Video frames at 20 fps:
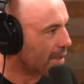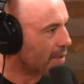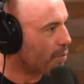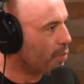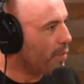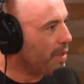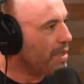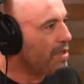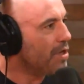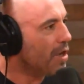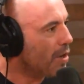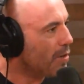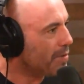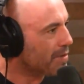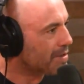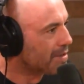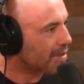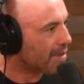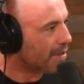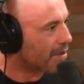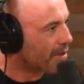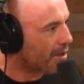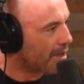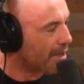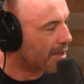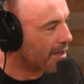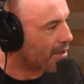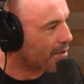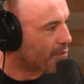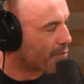Like, we know it's an
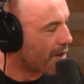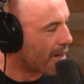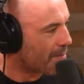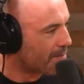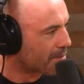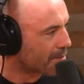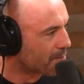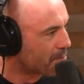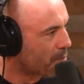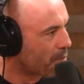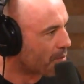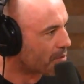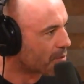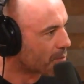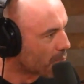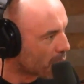incredible sport